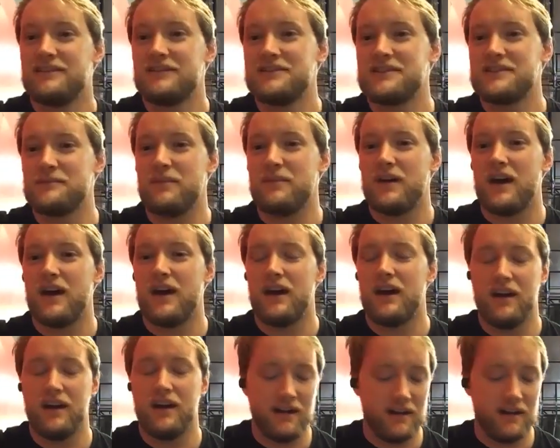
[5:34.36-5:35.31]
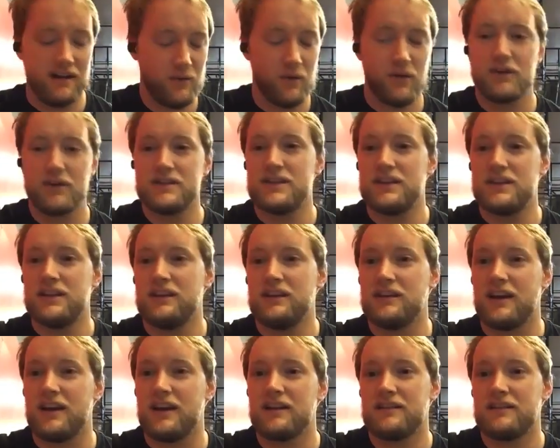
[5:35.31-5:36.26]
some uh,
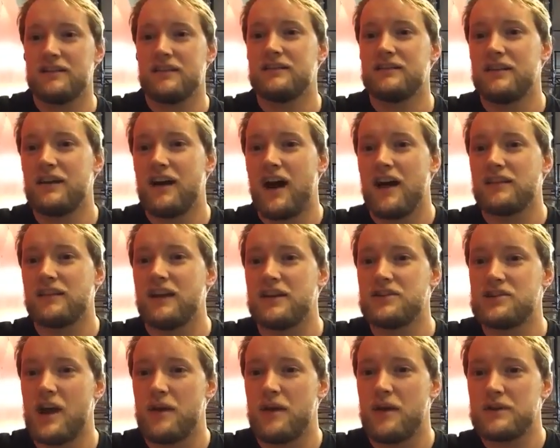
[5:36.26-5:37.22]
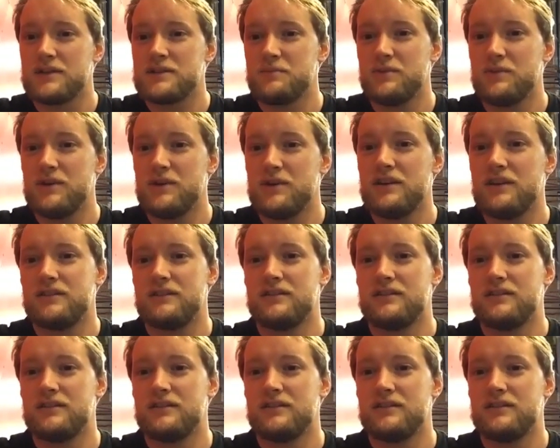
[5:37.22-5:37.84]
quarantine online shopping spree.